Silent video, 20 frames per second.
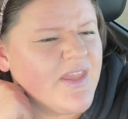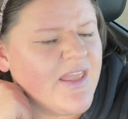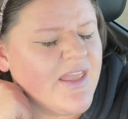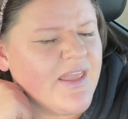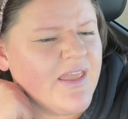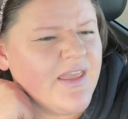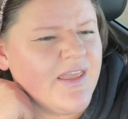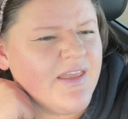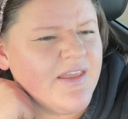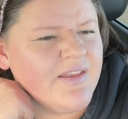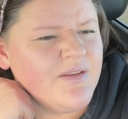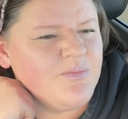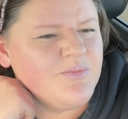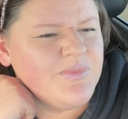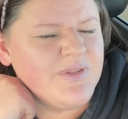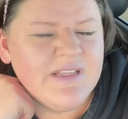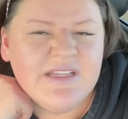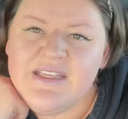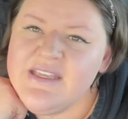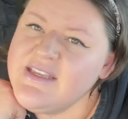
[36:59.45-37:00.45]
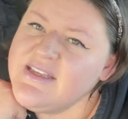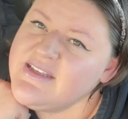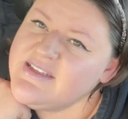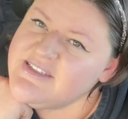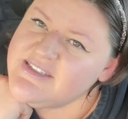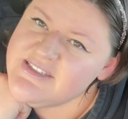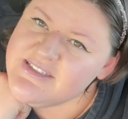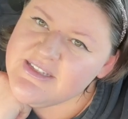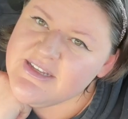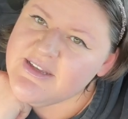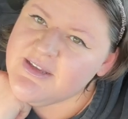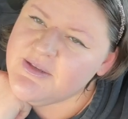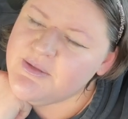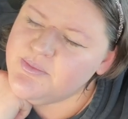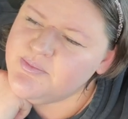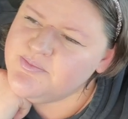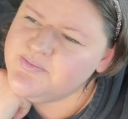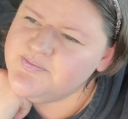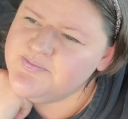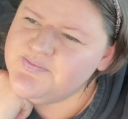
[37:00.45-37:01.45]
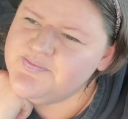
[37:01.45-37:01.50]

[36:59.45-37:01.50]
and please um,